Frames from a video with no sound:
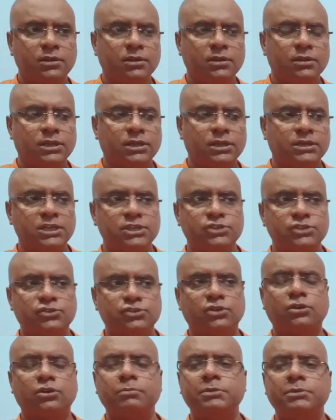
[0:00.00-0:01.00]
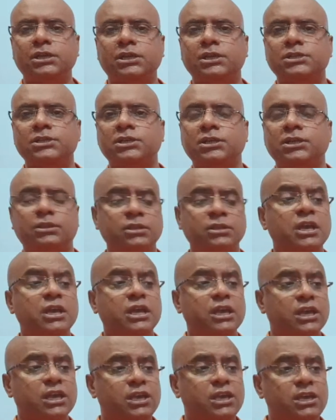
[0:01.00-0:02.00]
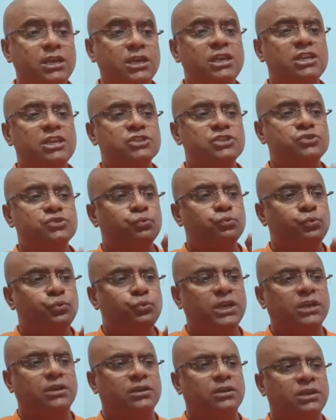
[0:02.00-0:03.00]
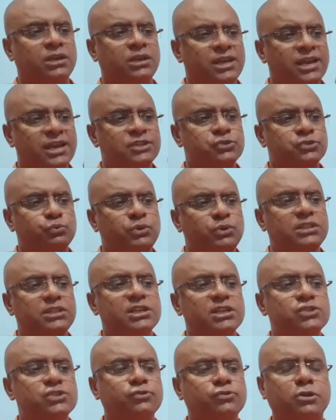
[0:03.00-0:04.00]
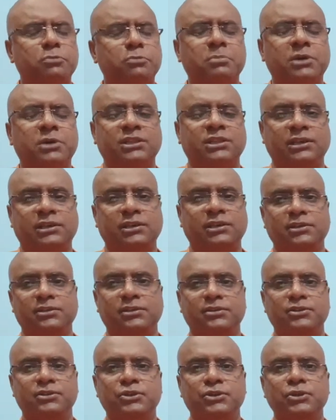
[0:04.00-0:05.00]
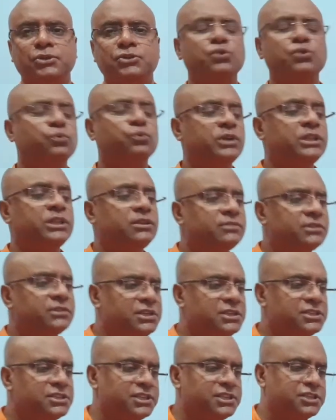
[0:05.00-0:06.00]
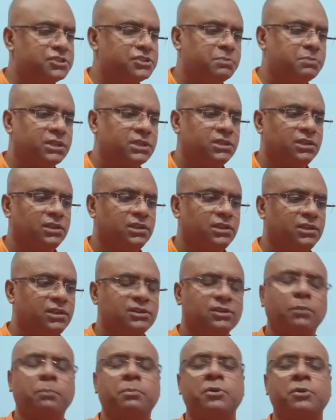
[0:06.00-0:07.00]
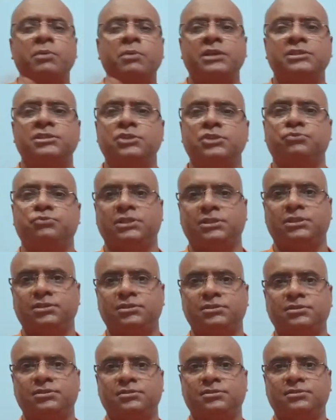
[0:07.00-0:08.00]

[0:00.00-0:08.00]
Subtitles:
That he is not committing a sin. He is weak. He has weakness for money. So whenever he sees money, he compromises with it.